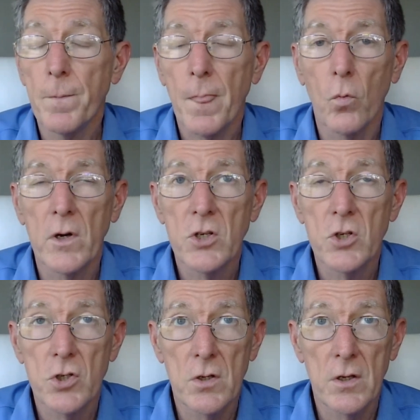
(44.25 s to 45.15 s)

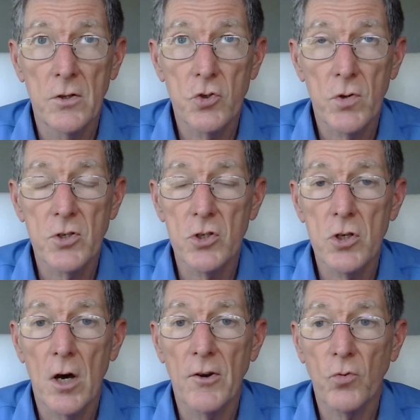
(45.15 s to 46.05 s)
which instructs the
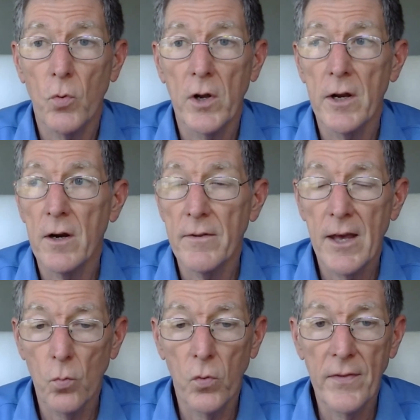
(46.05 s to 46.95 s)
software
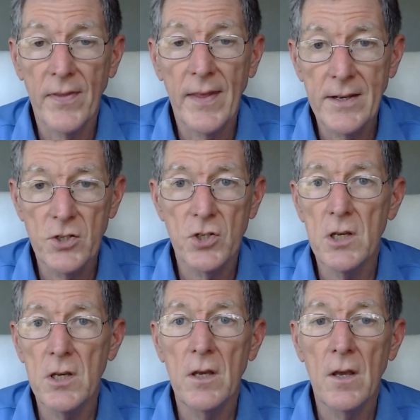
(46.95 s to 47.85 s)
that when they
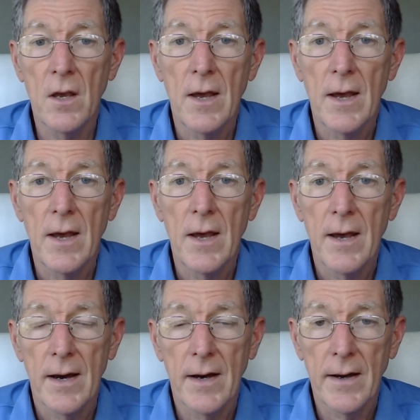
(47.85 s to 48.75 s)
see
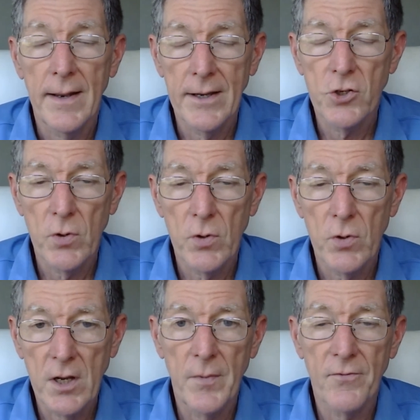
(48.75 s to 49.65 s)
an entry
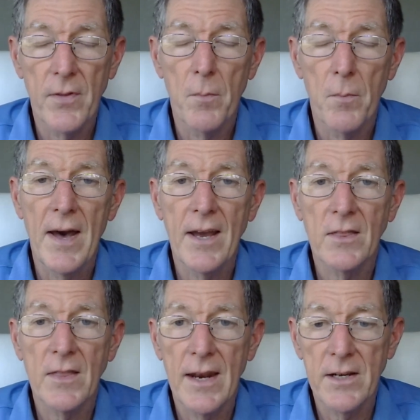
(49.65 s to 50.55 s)
come in from the
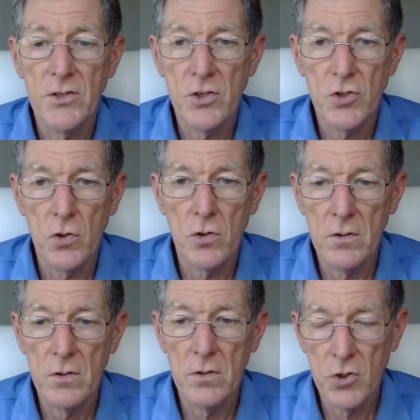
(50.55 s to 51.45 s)
bank that has a
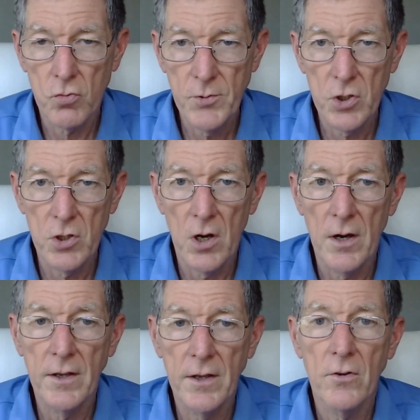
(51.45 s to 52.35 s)
certain description
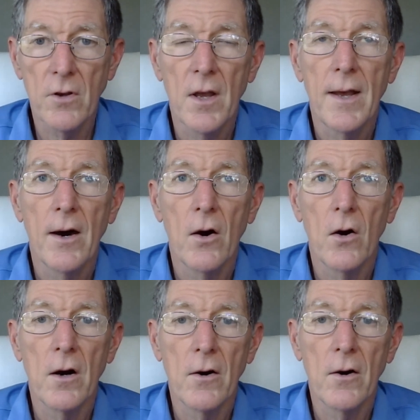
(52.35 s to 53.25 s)
on it,
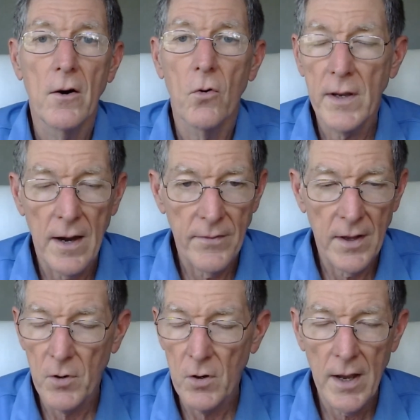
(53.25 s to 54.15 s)
or account
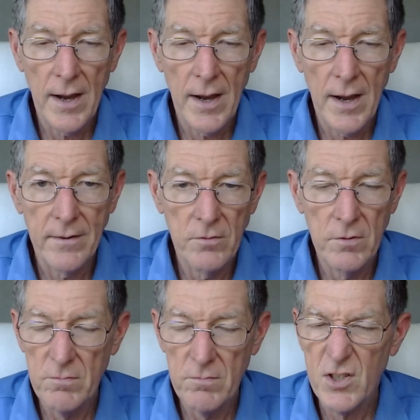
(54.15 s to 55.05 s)
number, however,
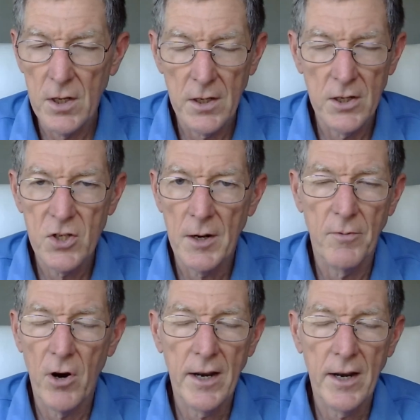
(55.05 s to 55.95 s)
you can set up
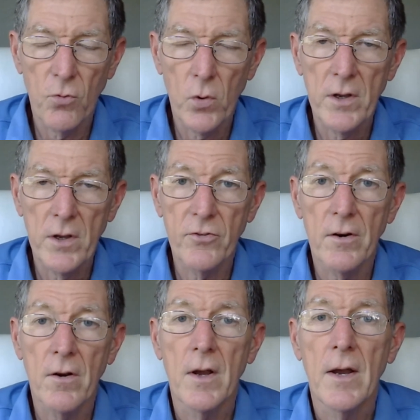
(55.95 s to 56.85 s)
a variety of ways
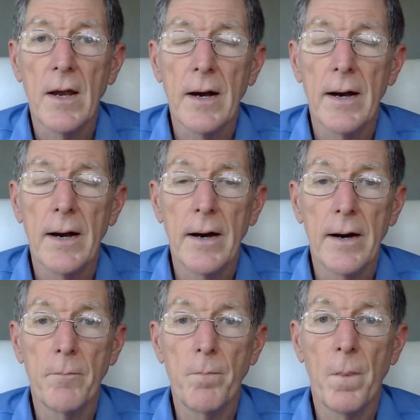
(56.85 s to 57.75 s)
there,
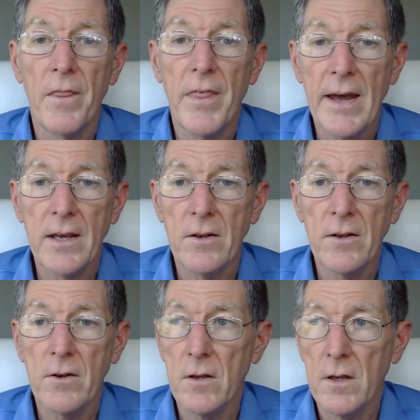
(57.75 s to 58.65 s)
that
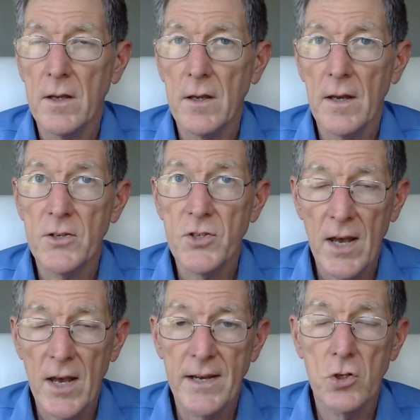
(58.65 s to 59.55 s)
it
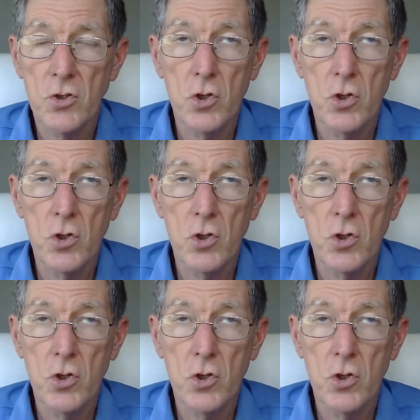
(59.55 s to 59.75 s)
assigns it